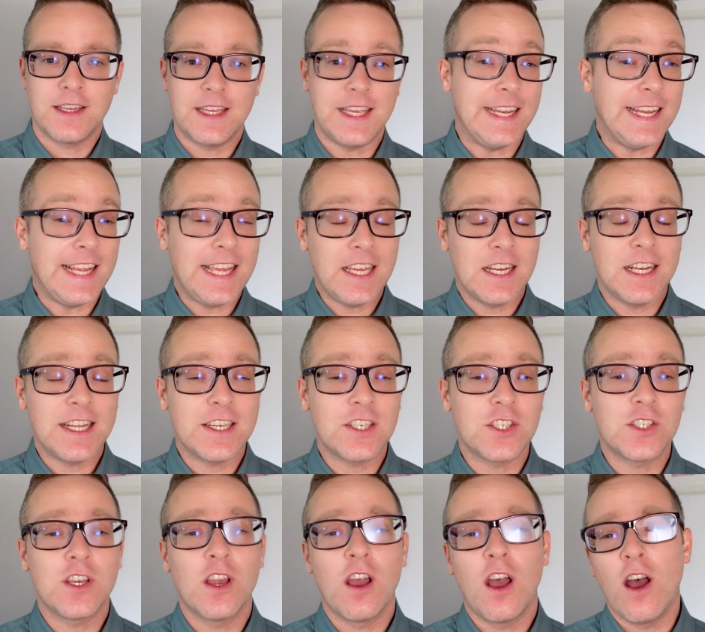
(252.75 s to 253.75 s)
In
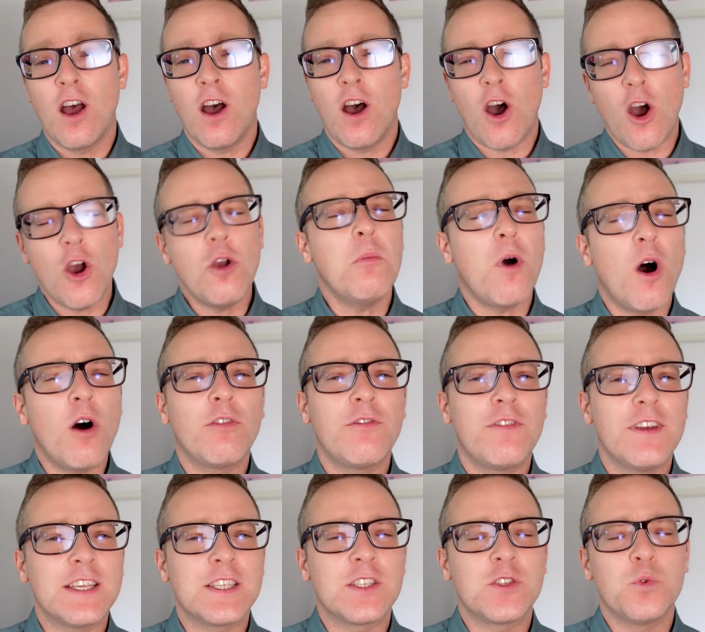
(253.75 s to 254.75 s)
English, home
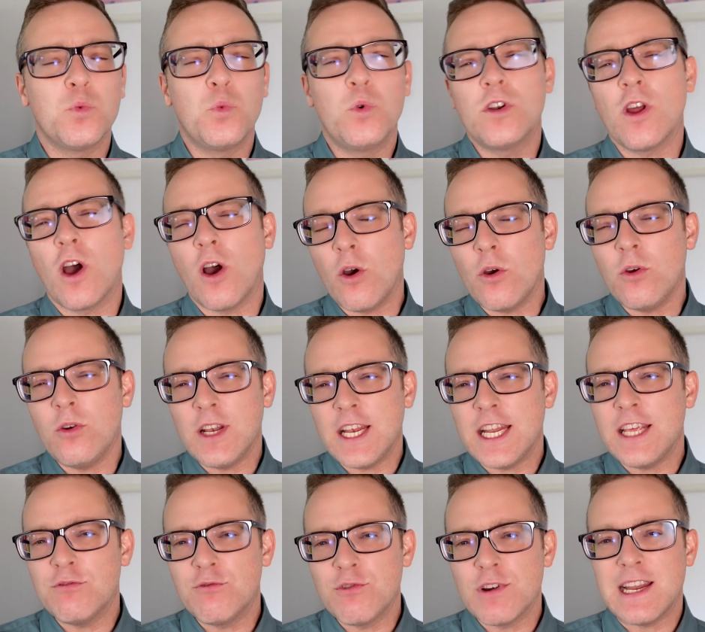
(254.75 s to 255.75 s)
office would
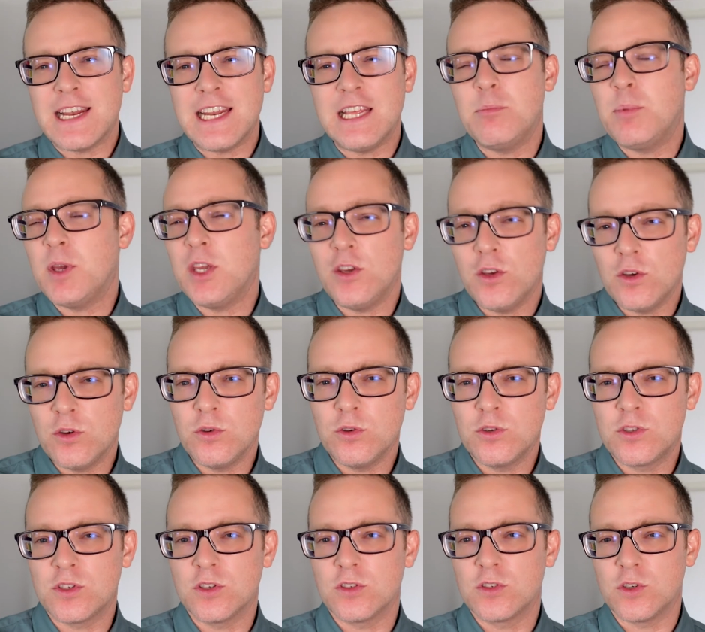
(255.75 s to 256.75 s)
only really be
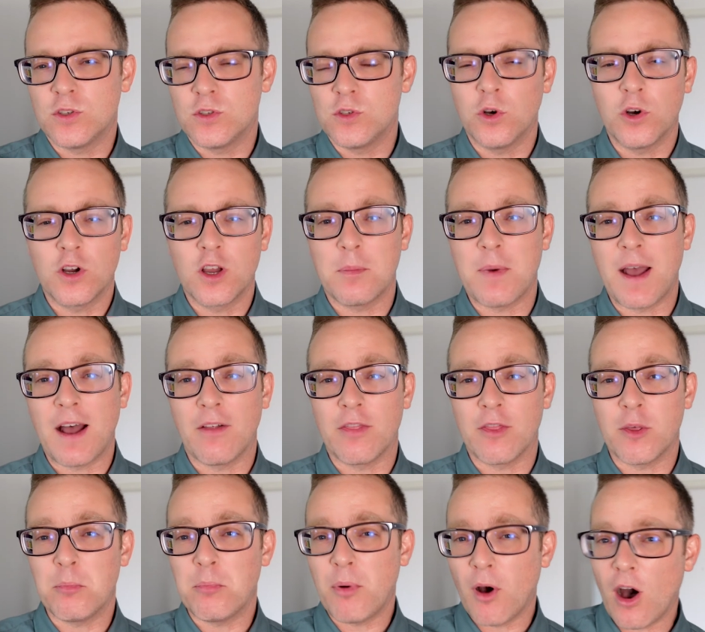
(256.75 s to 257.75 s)
used to talk about
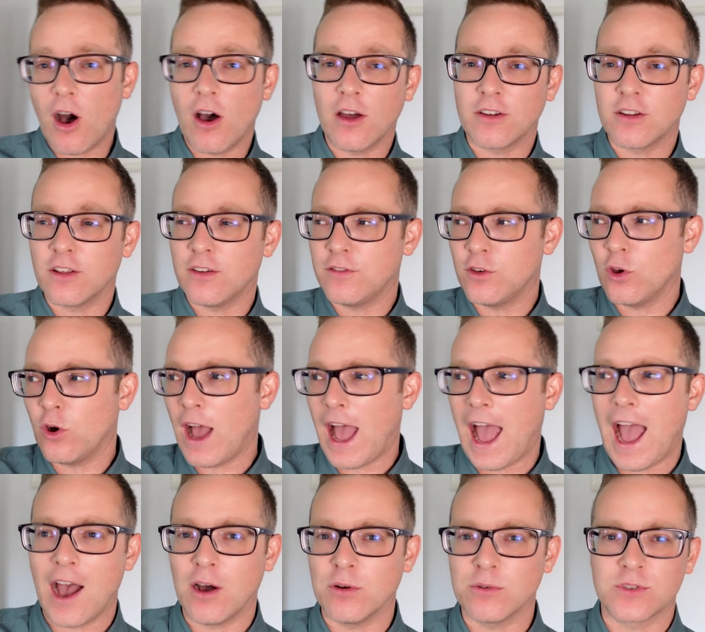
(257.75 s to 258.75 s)
the part of your
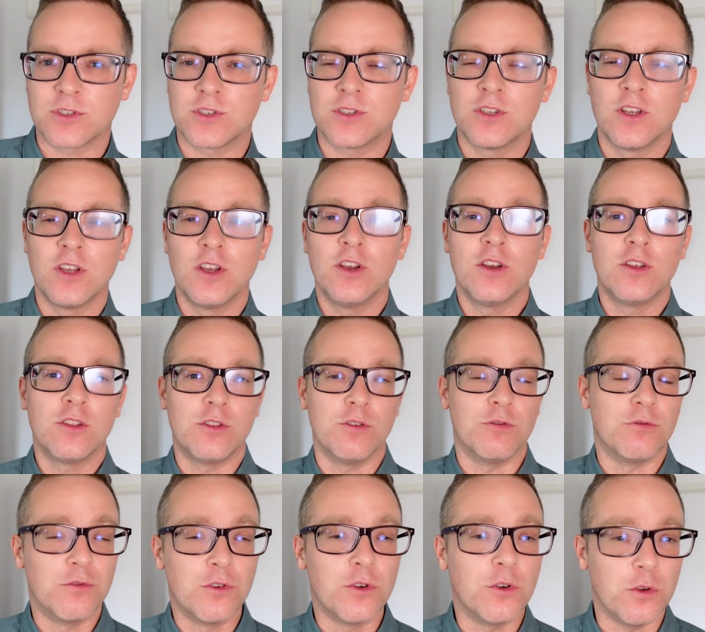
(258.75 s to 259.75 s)
house, the
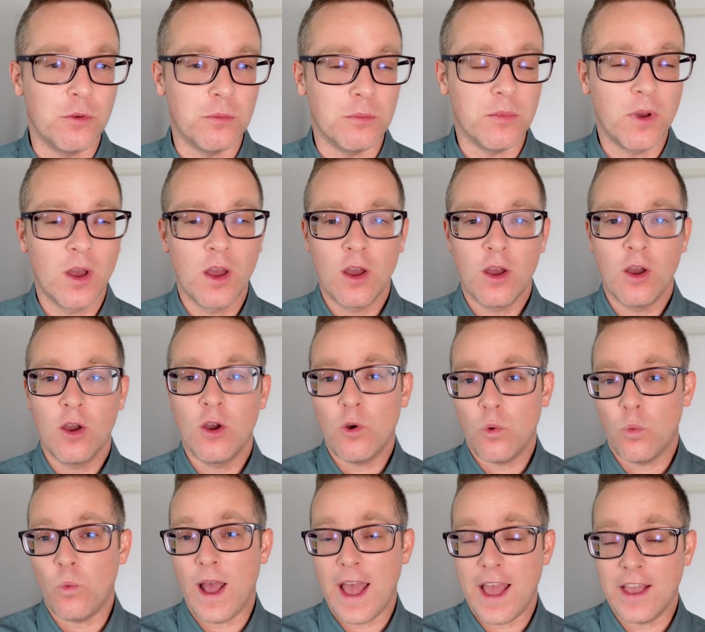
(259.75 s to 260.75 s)
room,
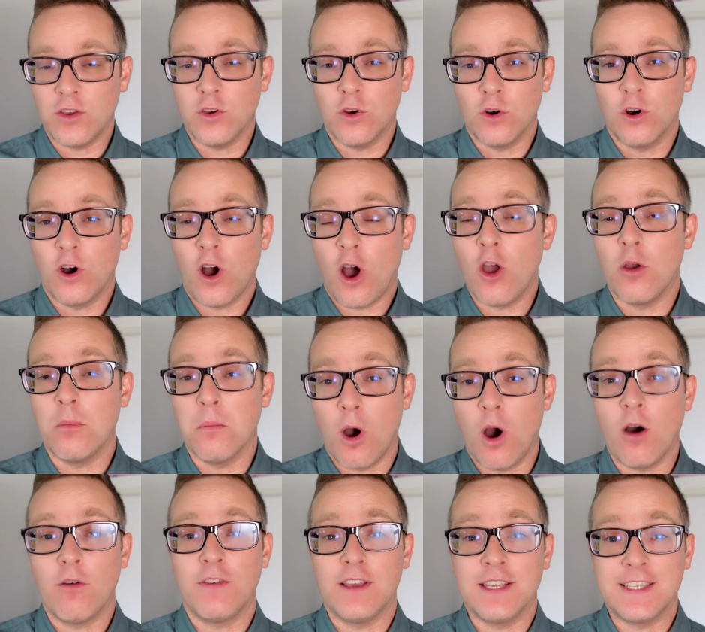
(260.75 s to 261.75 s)
where your home
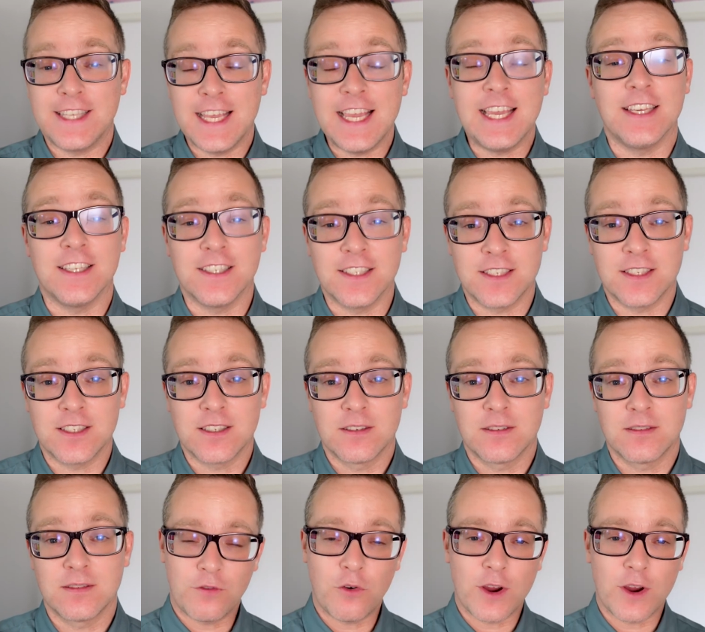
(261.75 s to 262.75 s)
office is.
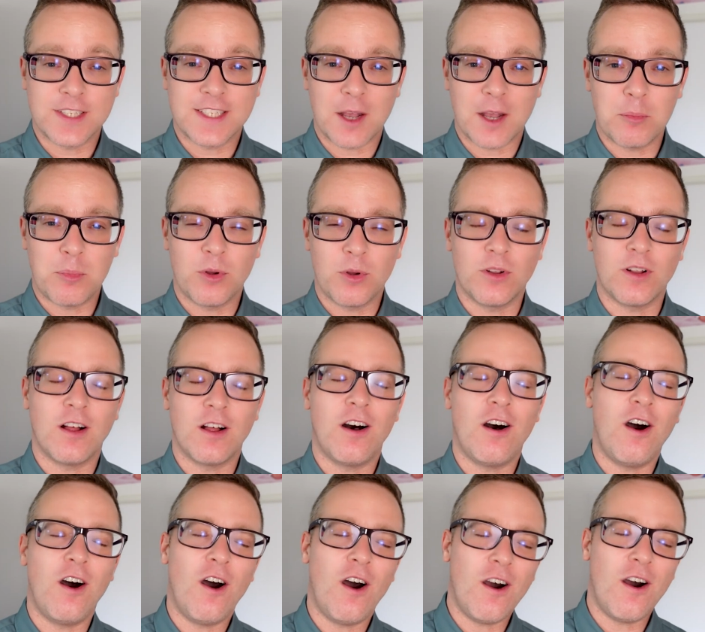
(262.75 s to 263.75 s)
For example,
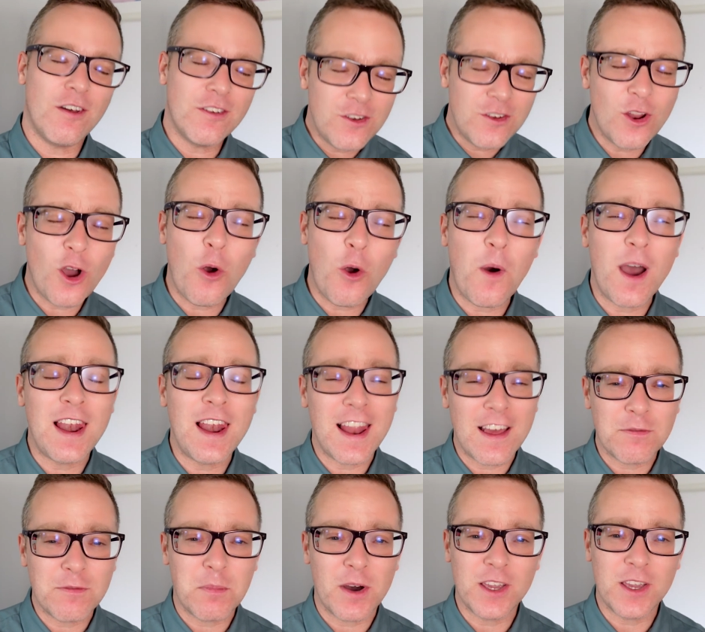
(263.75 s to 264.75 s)
oh no, I
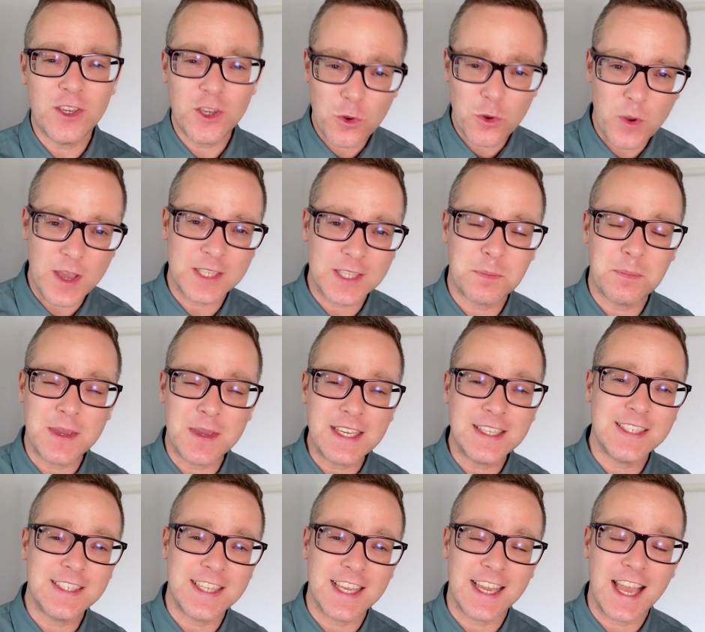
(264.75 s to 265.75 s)
left my USB
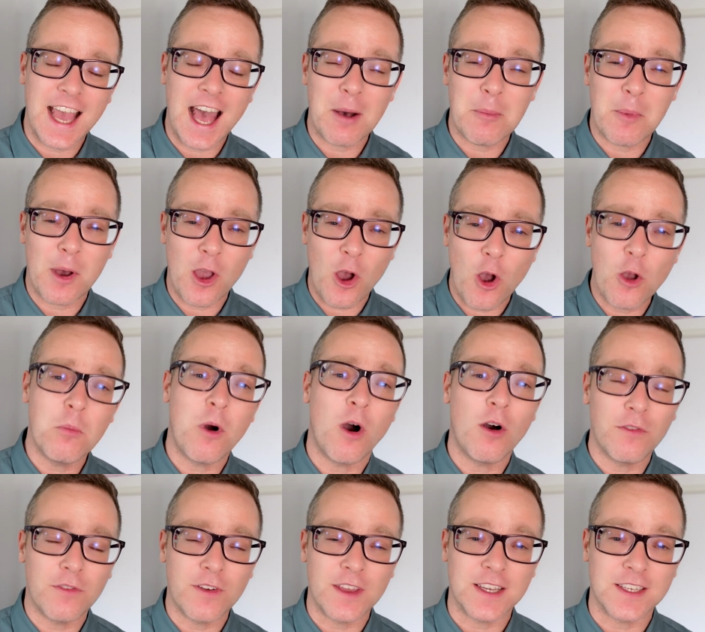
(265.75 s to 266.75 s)
stick at my home
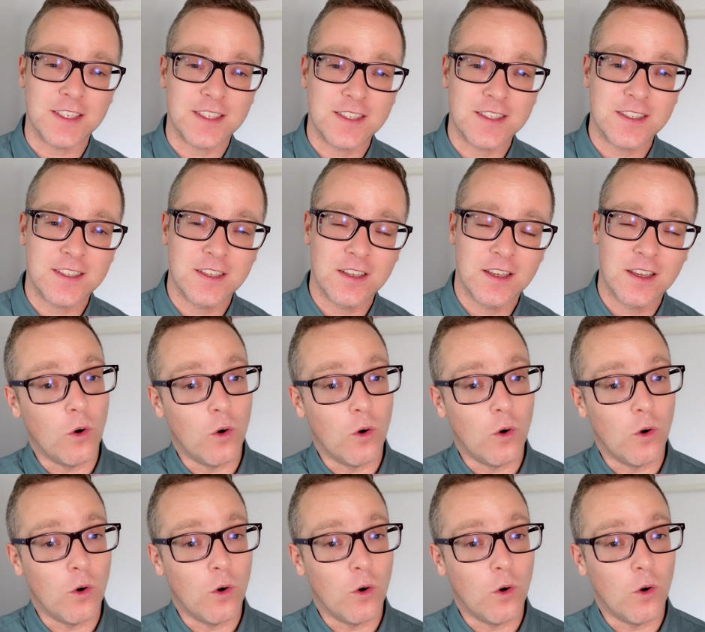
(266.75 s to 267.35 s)
office.